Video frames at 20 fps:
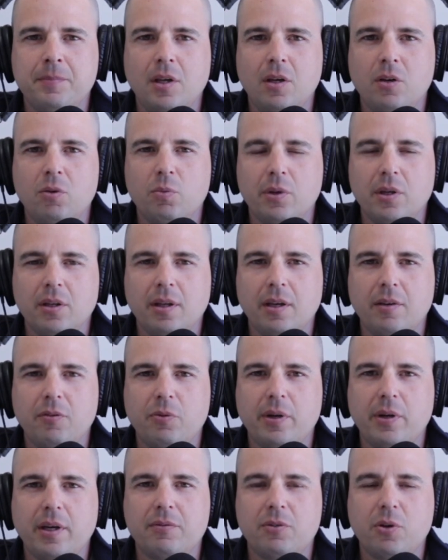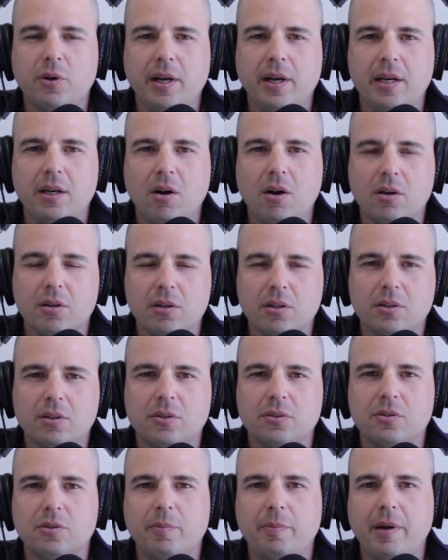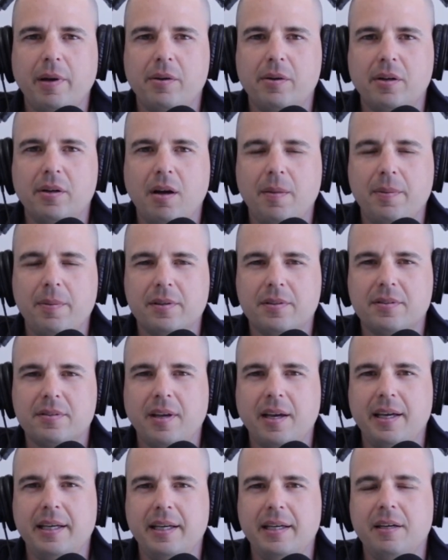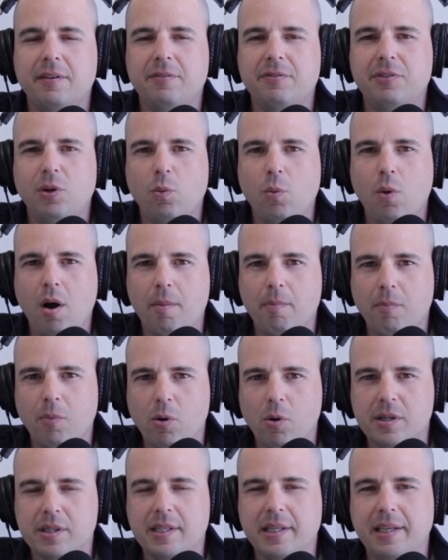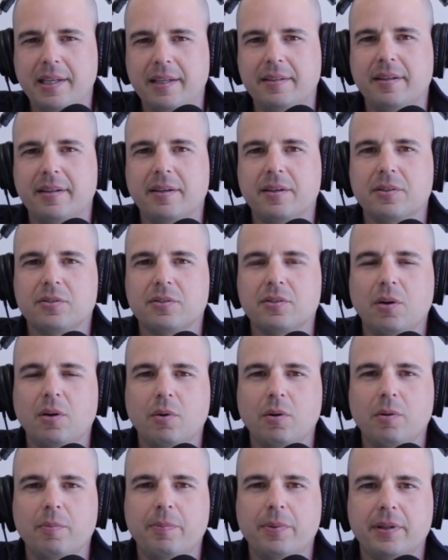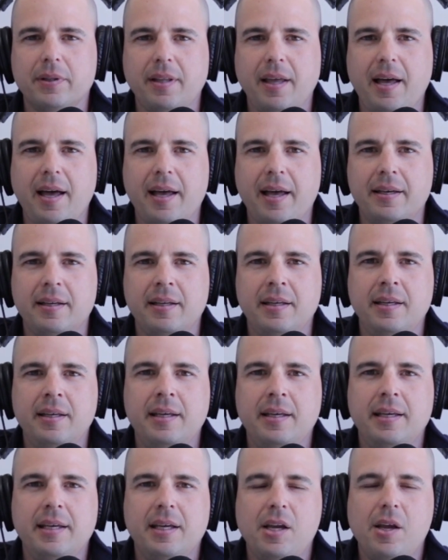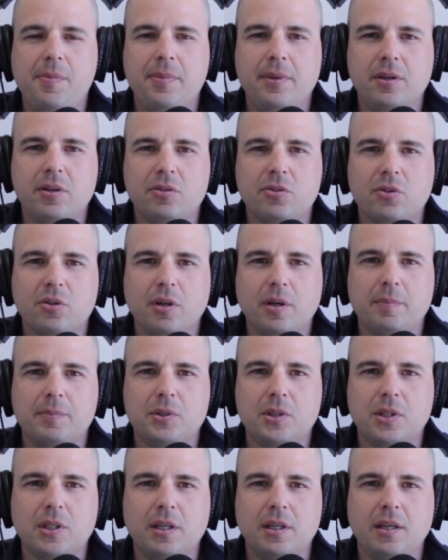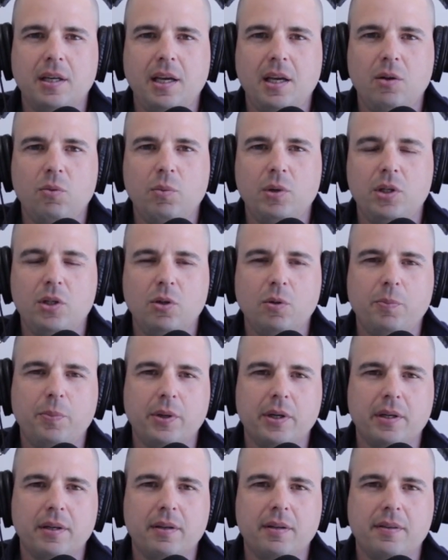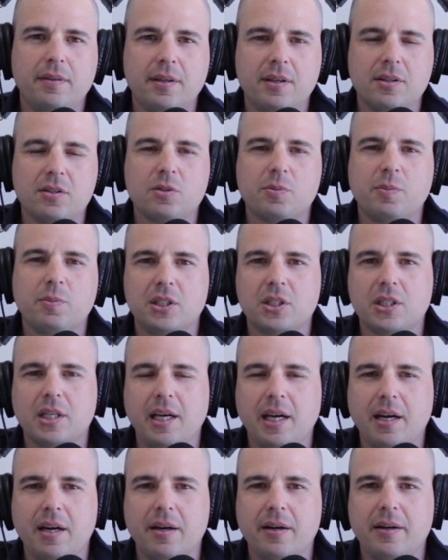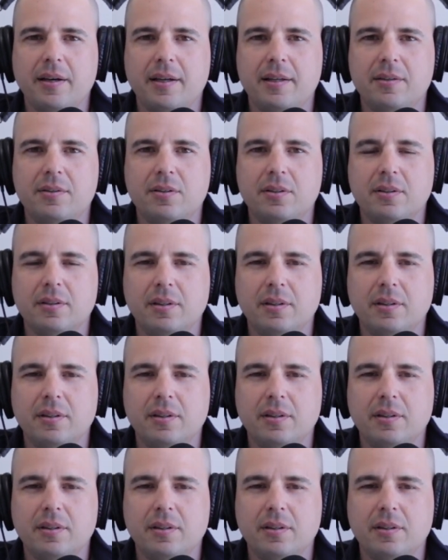in real life. We have great articles about it on the site. If you want more details, I will put that in the description. And we do put this much care into